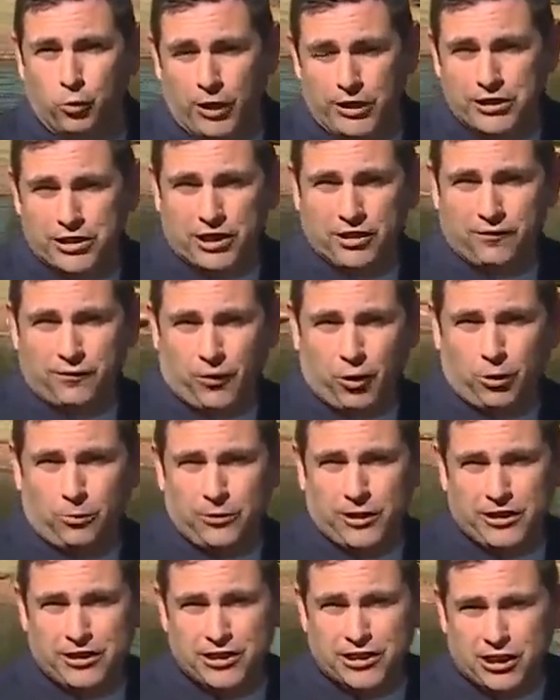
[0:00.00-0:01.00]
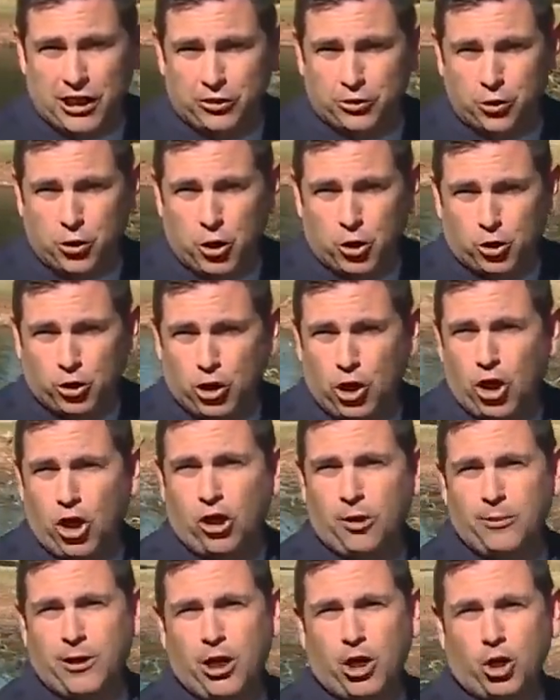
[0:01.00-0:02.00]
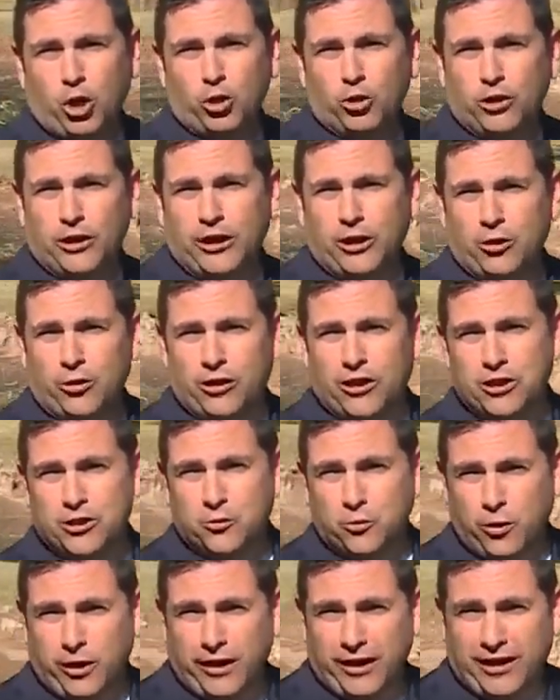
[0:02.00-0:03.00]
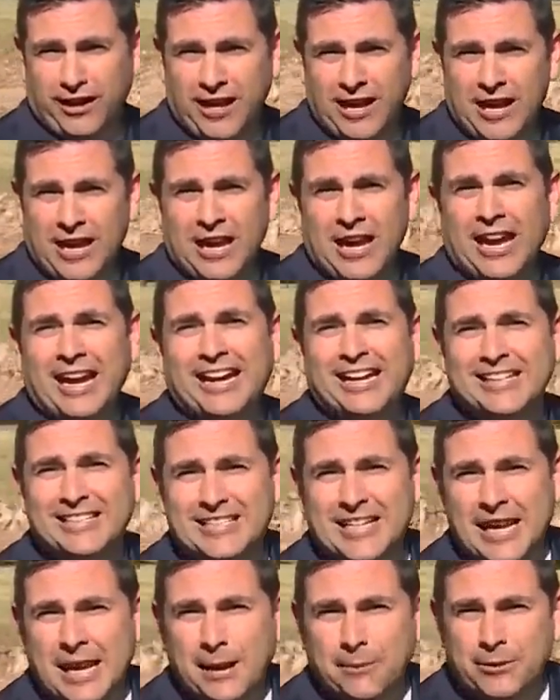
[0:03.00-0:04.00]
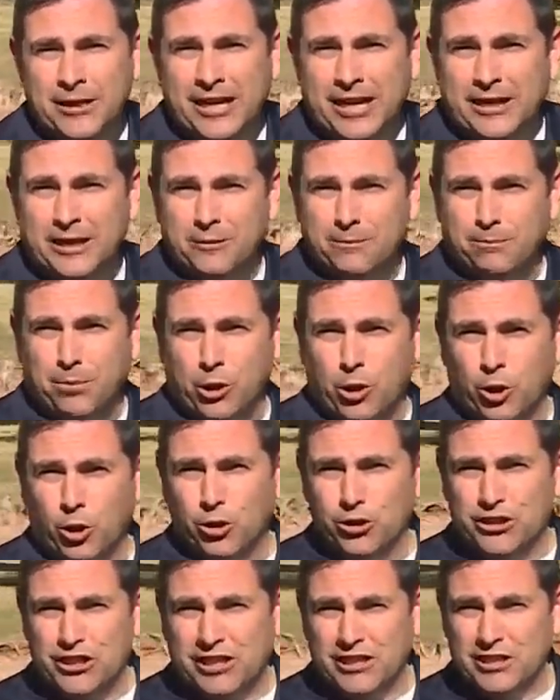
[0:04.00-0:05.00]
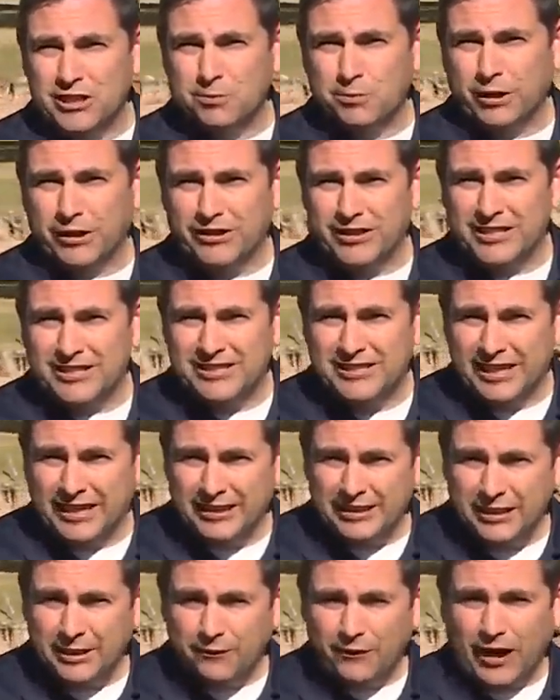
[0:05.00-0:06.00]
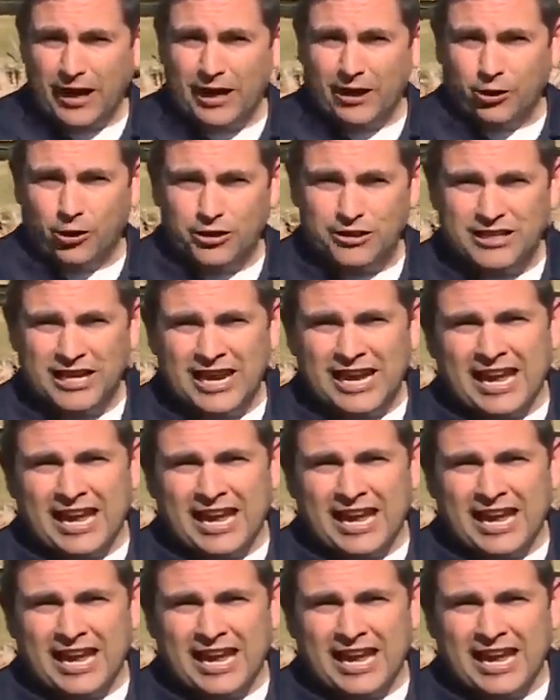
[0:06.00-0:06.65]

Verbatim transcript: was confirmed in southern Oklahoma earlier this week. Contaminated birds can spread this deadly virus